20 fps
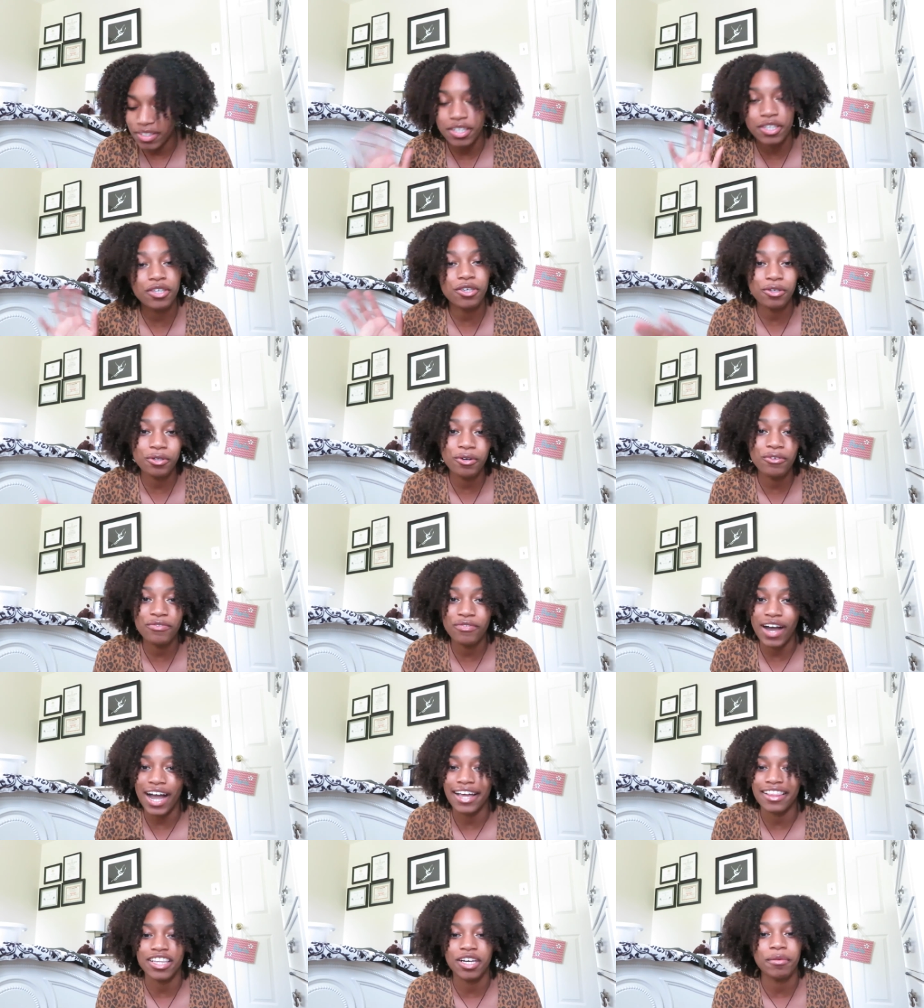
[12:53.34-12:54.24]
You'll
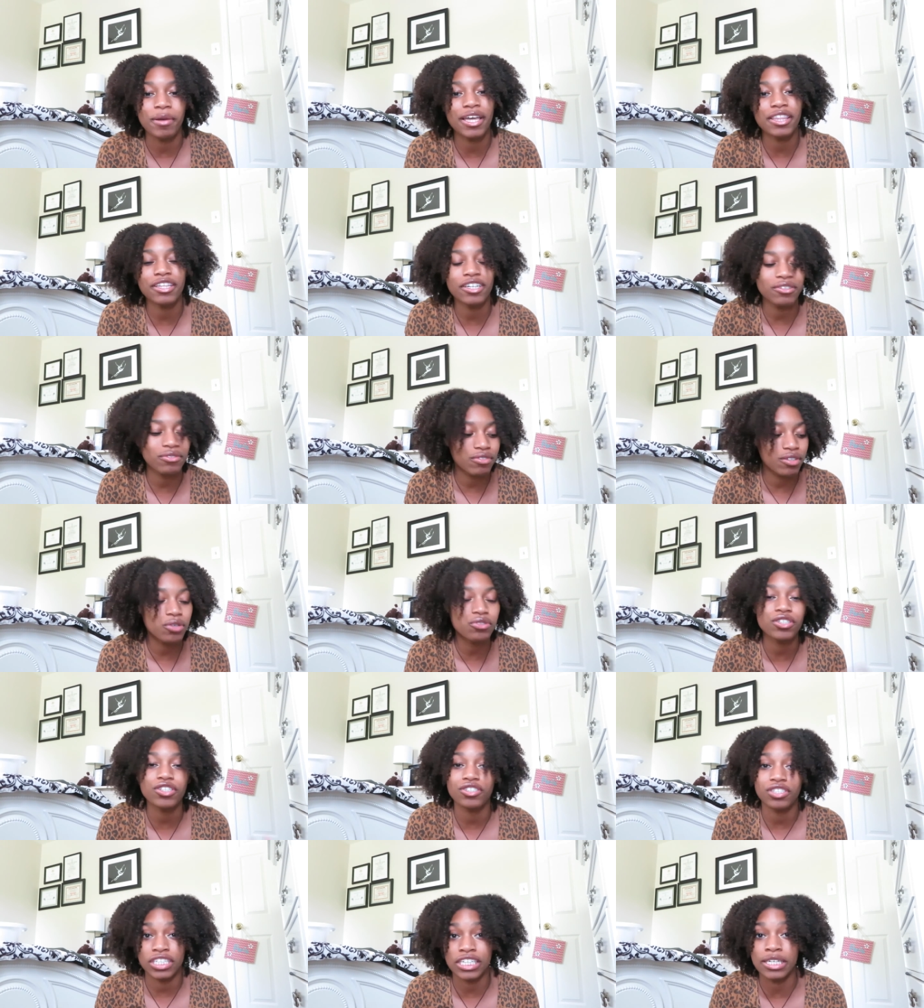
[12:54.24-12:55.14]
find them, and those
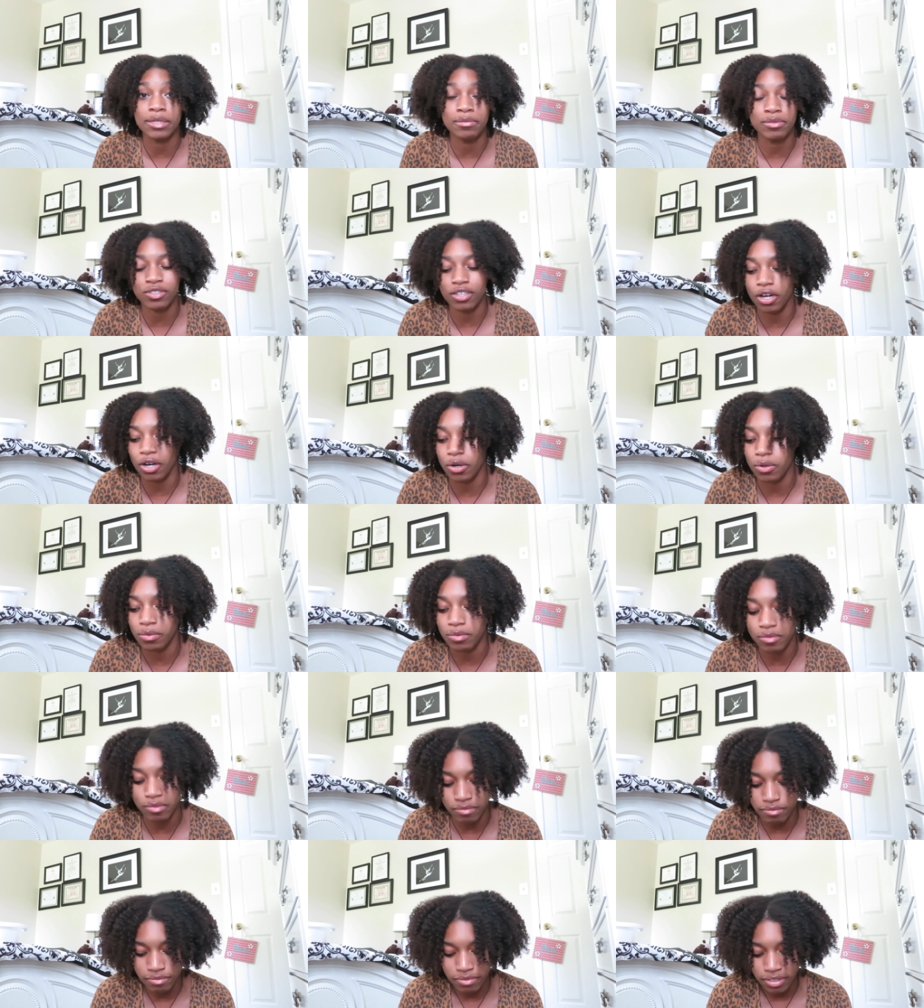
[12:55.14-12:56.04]
are cheap, so
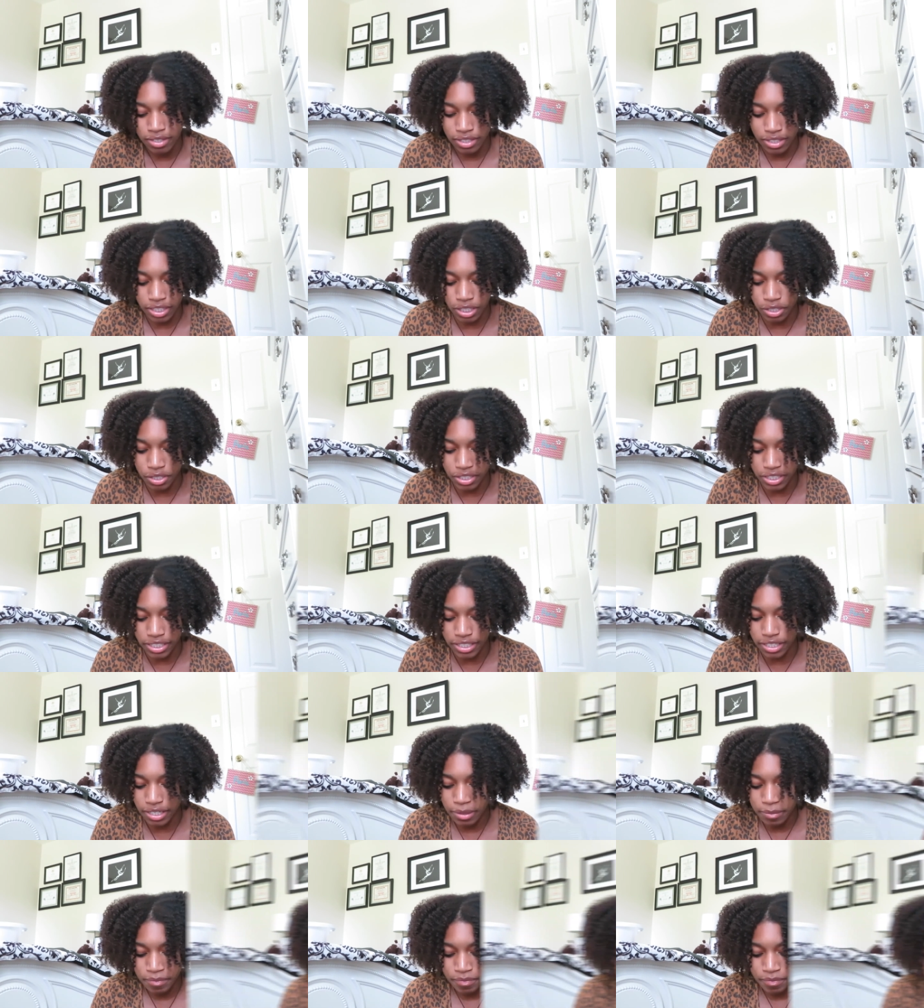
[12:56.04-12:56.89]
they're good.